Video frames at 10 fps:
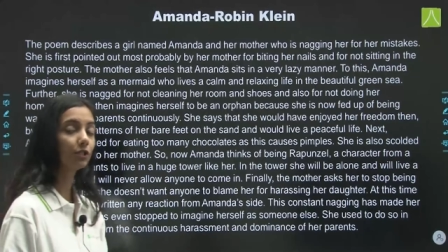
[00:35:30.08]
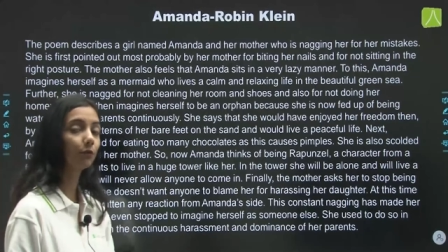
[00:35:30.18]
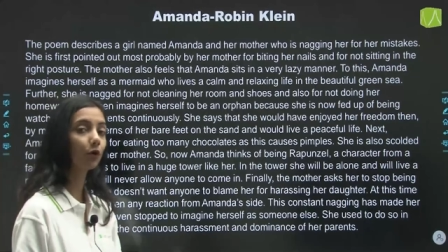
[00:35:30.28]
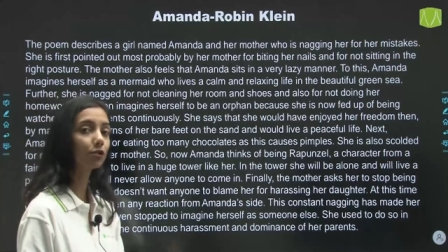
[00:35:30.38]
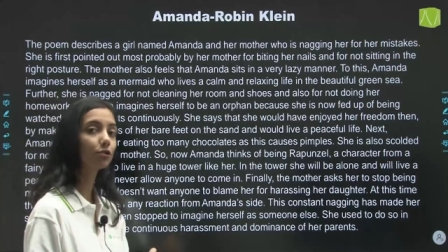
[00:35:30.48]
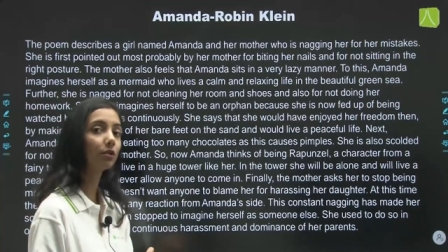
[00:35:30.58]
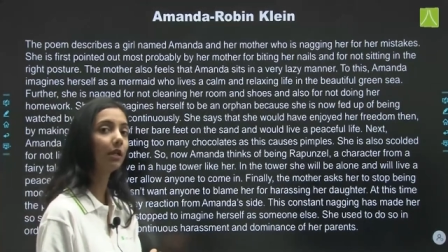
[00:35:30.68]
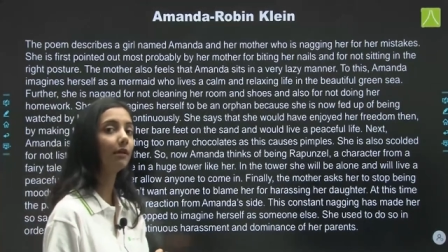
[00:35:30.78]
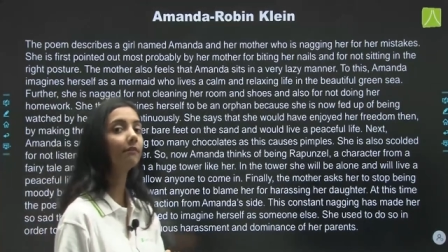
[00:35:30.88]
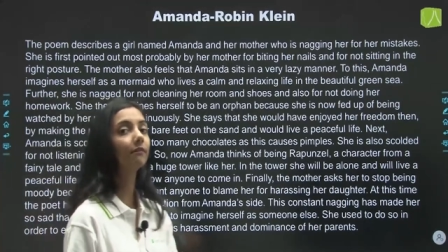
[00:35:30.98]
she wants to
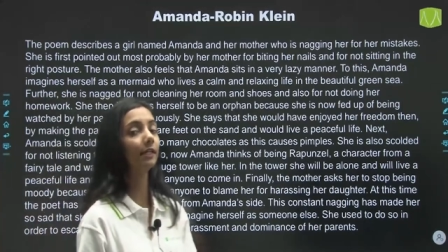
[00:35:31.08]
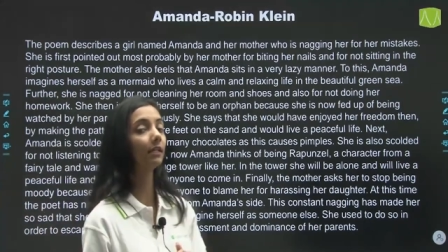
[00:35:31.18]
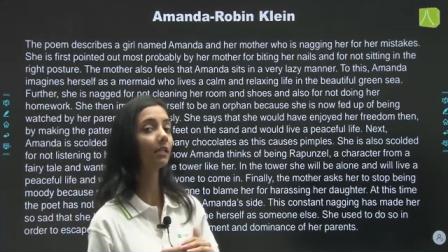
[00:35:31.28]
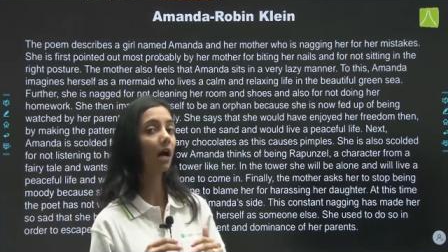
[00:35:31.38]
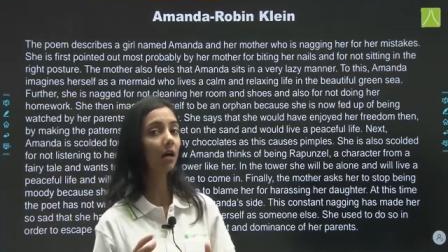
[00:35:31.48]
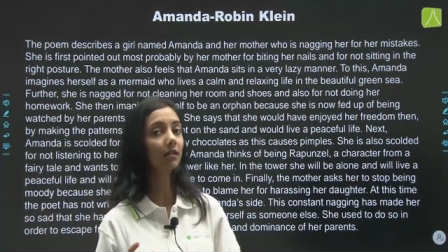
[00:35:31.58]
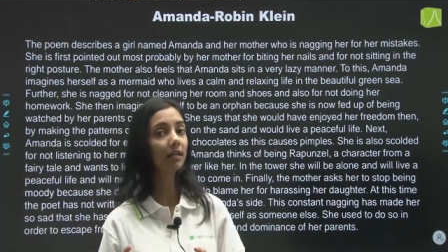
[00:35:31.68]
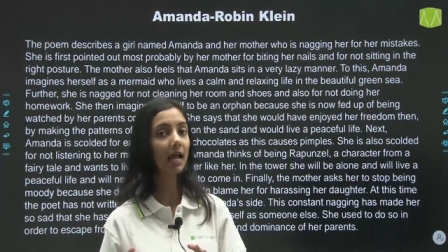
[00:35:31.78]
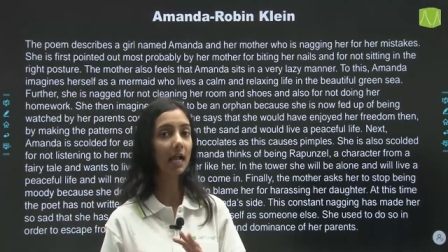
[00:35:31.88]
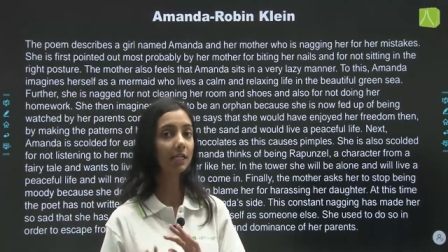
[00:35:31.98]
live in a tower
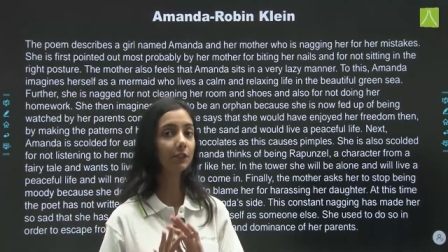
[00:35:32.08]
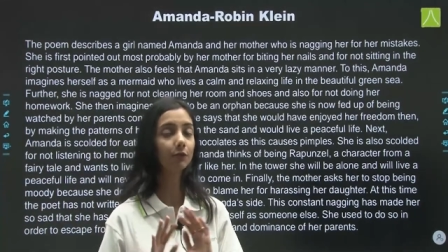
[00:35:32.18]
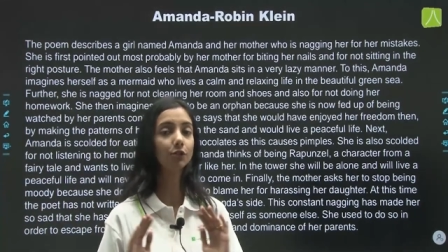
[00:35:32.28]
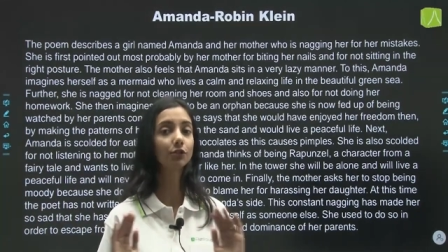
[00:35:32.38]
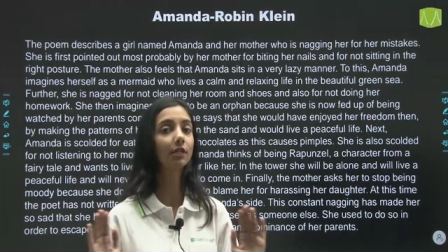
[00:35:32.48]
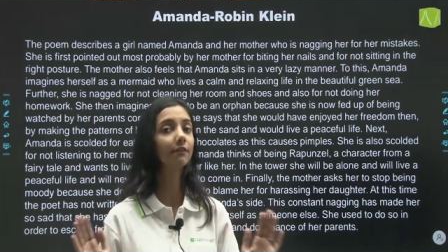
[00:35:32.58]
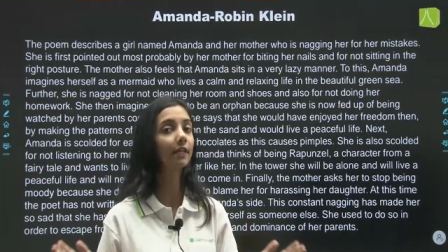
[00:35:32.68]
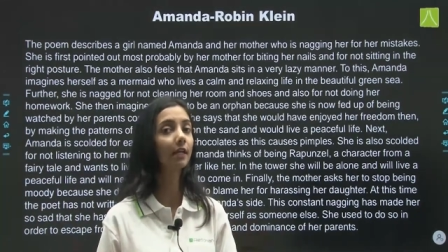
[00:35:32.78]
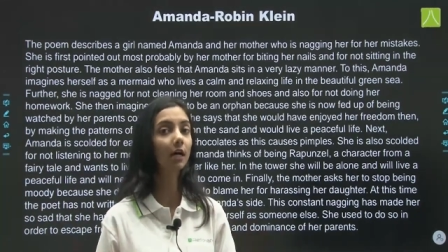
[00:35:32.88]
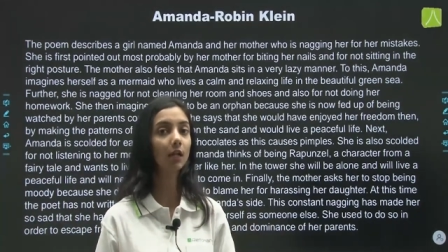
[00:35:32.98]
and she wants to live
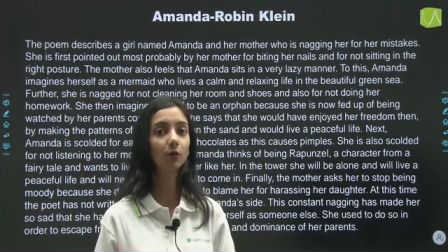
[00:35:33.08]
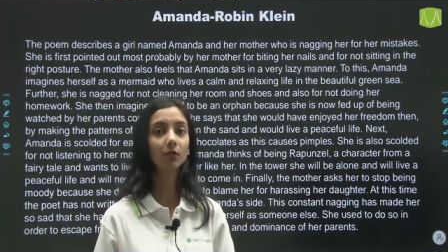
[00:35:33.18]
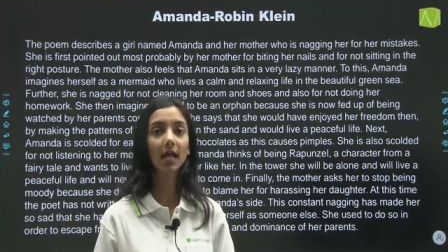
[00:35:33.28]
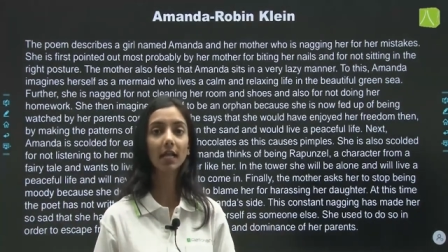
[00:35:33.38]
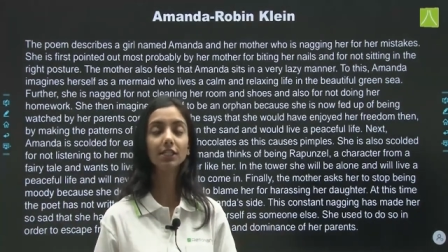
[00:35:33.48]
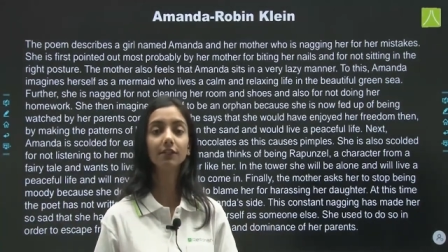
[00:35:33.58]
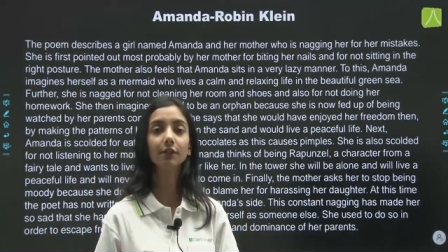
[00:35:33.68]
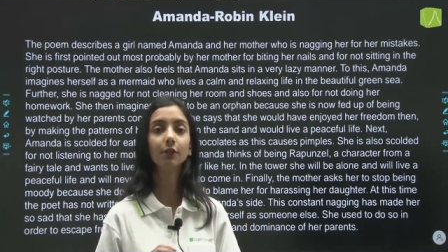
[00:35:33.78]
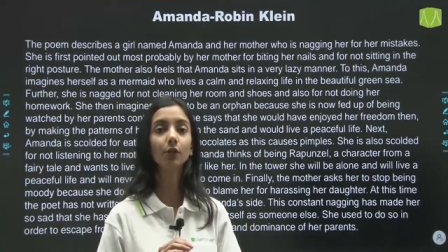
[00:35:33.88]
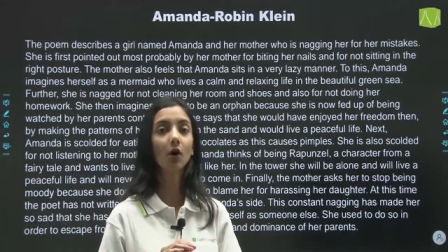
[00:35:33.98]
there alone, and she
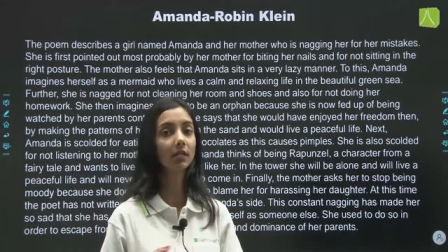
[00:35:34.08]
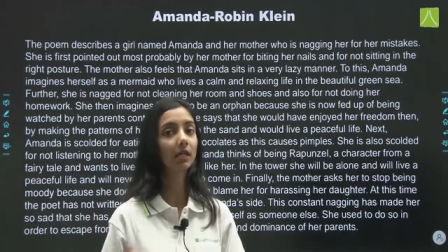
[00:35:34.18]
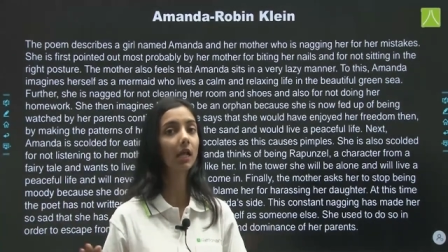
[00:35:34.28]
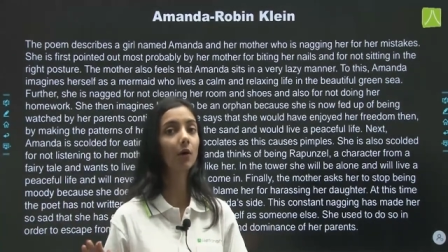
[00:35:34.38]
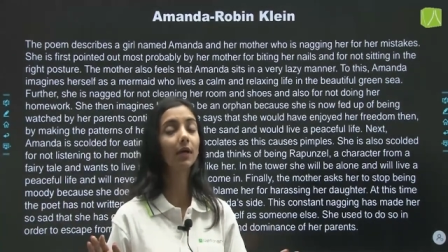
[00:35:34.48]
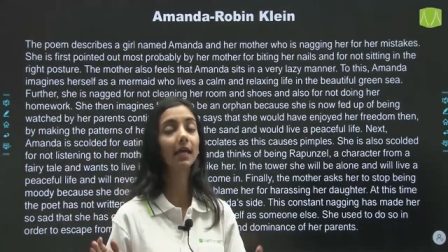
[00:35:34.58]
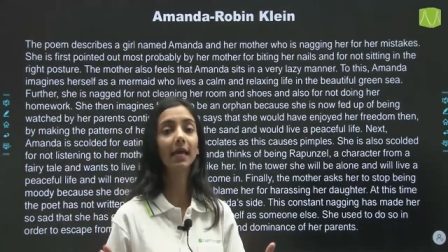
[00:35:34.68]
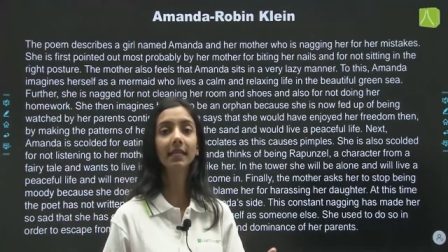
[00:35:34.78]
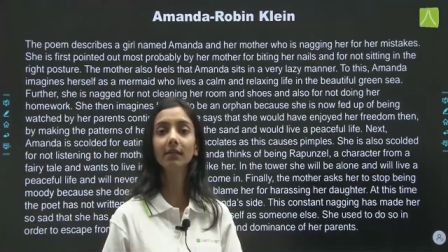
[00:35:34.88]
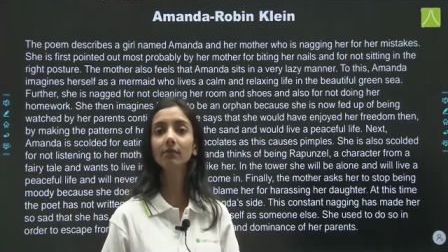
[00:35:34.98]
will not allow
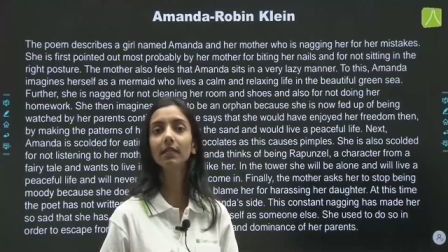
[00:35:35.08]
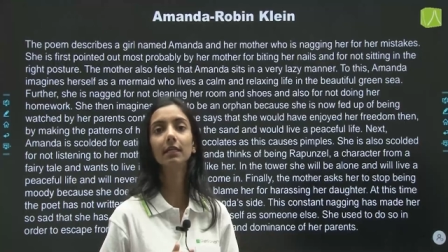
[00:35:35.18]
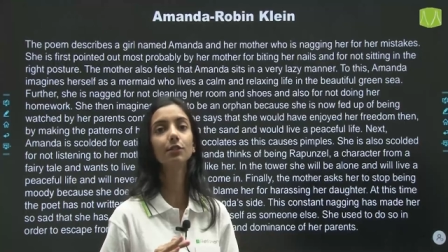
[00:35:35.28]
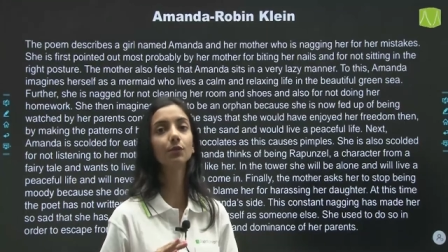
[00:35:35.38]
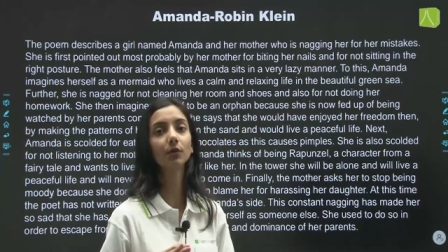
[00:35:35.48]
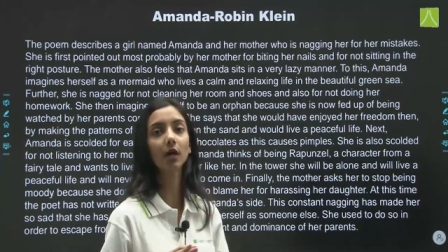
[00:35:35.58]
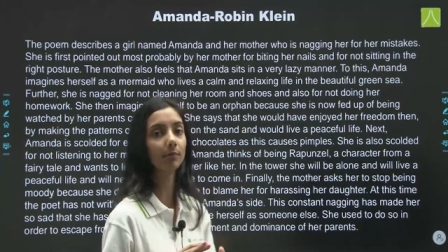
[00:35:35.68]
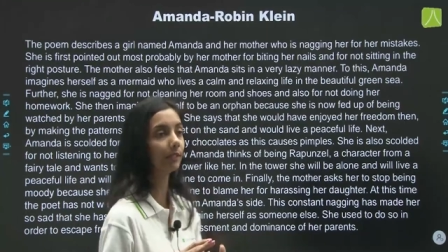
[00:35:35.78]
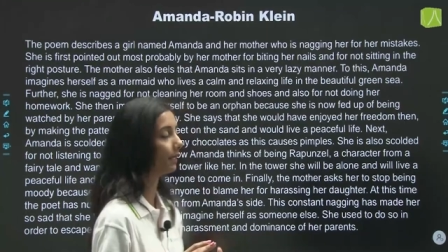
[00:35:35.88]
anyone else to come